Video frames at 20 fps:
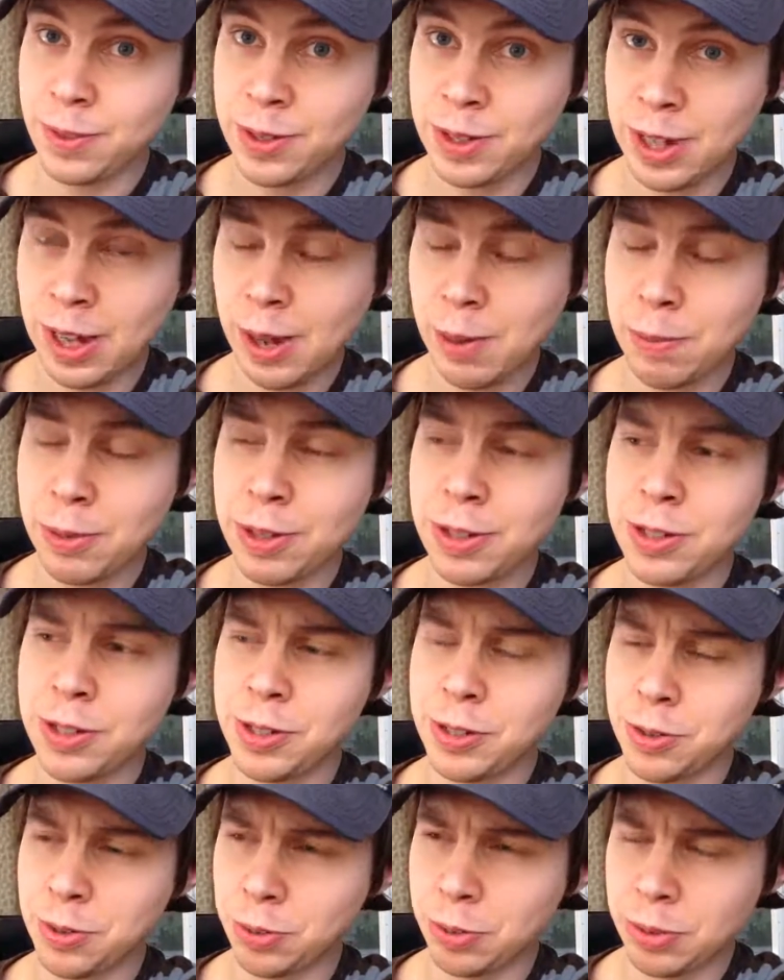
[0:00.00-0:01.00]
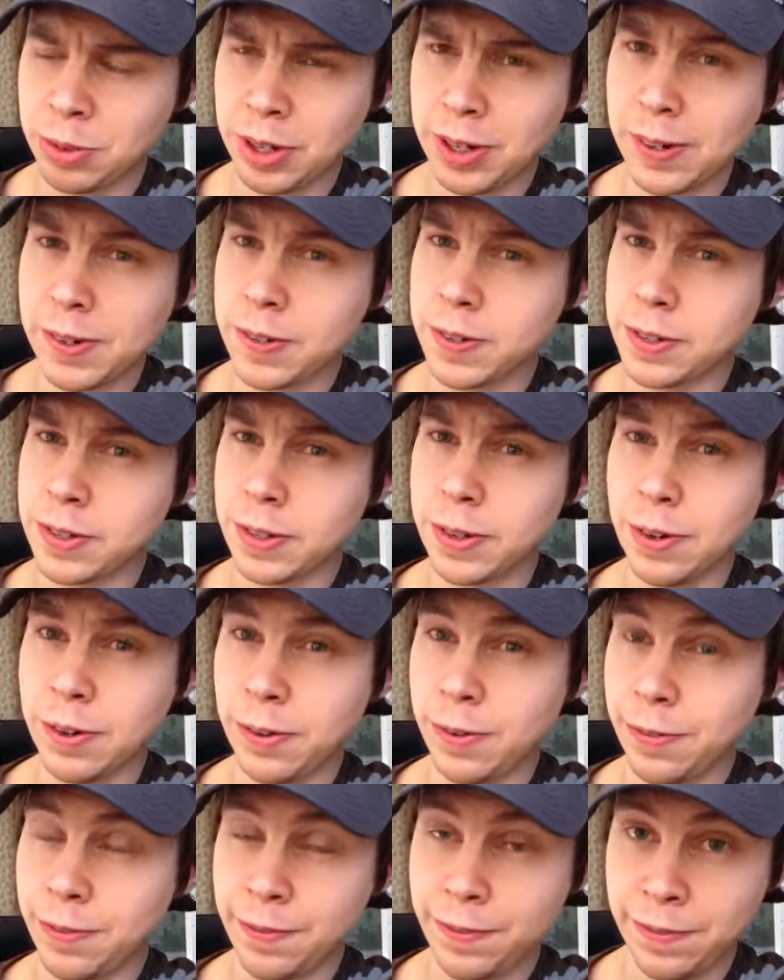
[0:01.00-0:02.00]
damaged, rancid
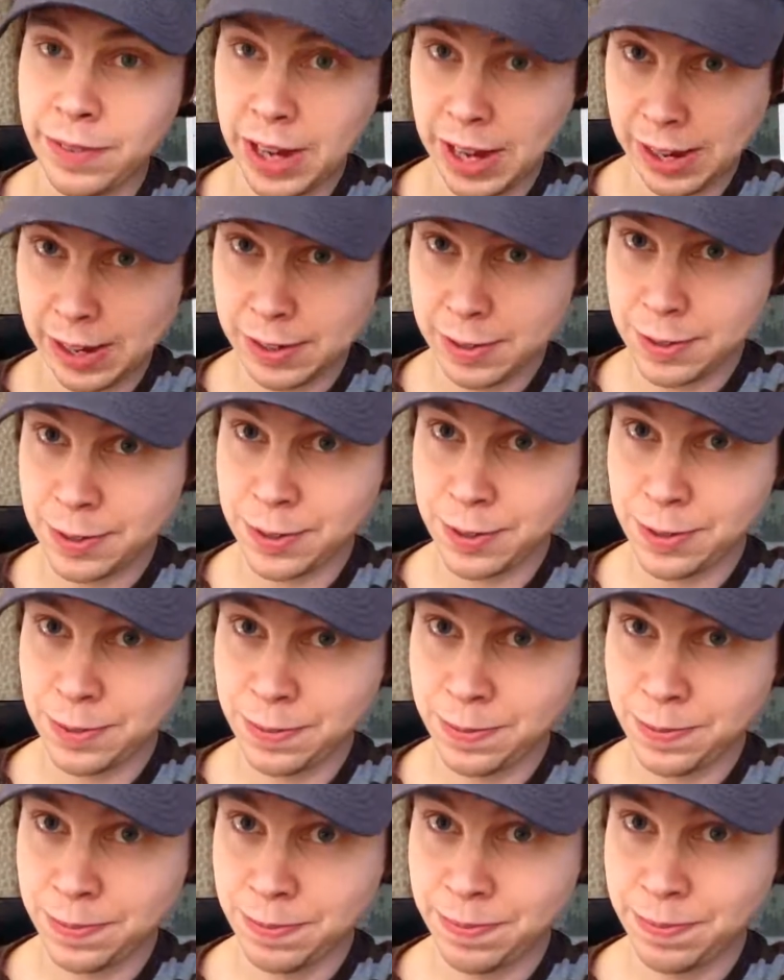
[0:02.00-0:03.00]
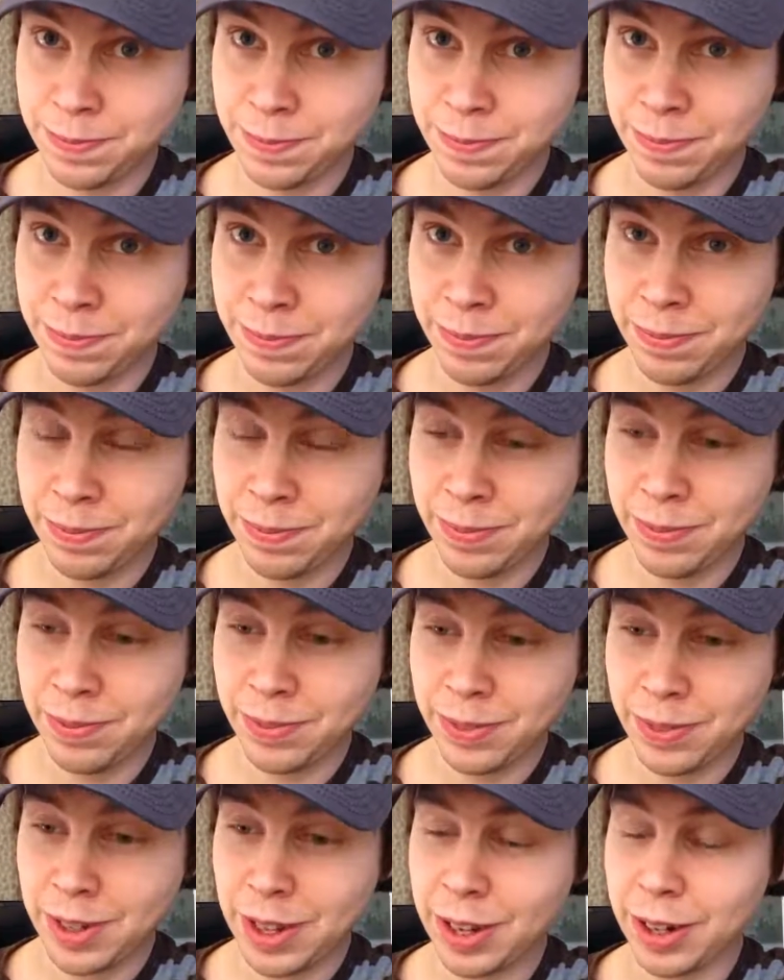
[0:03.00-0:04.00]
fats
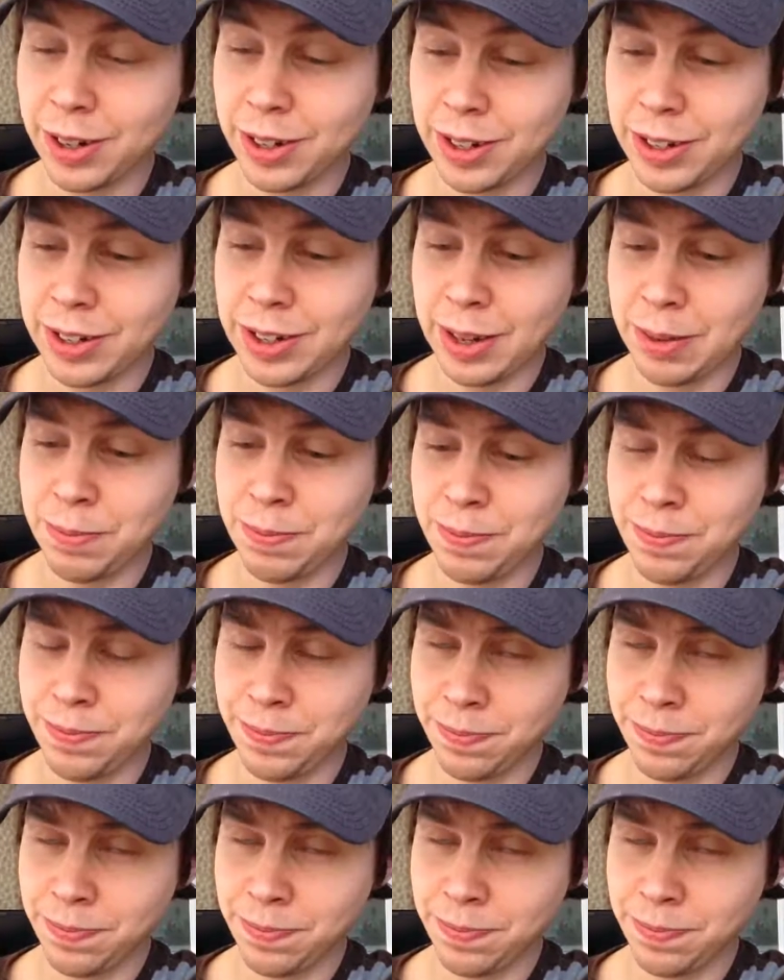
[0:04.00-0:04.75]
that are in them.